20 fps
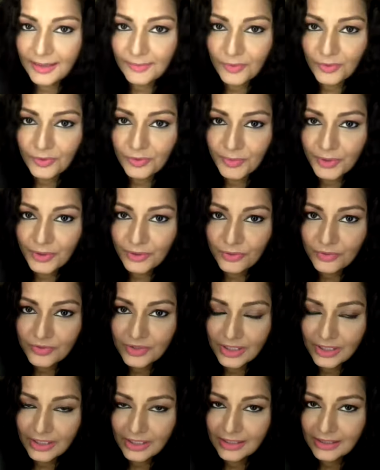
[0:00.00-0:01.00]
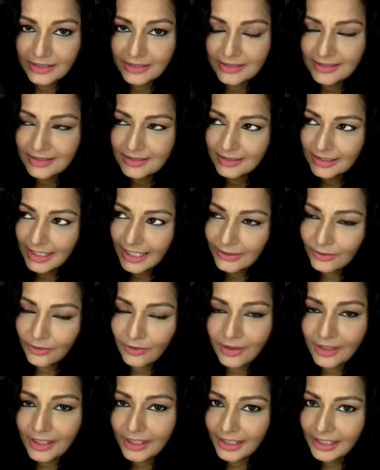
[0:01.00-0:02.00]
and I'm going to be using this. I
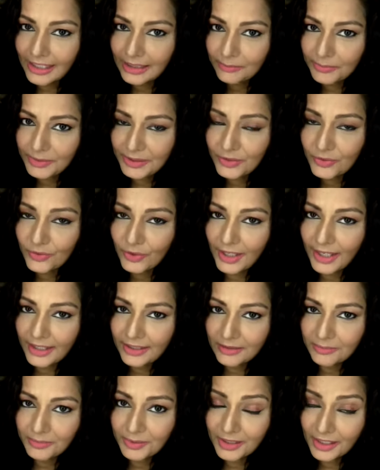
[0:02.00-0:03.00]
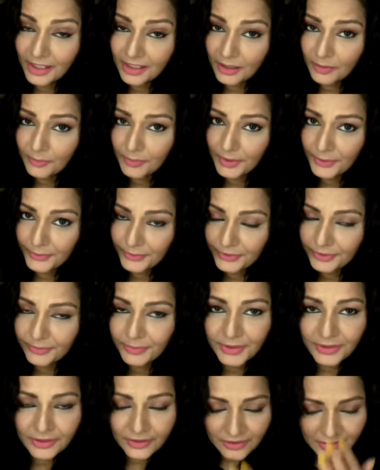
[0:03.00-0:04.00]
don't think I'll be trying the banana powder
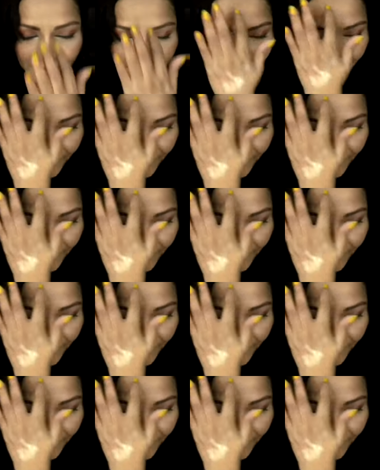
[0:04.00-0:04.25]
because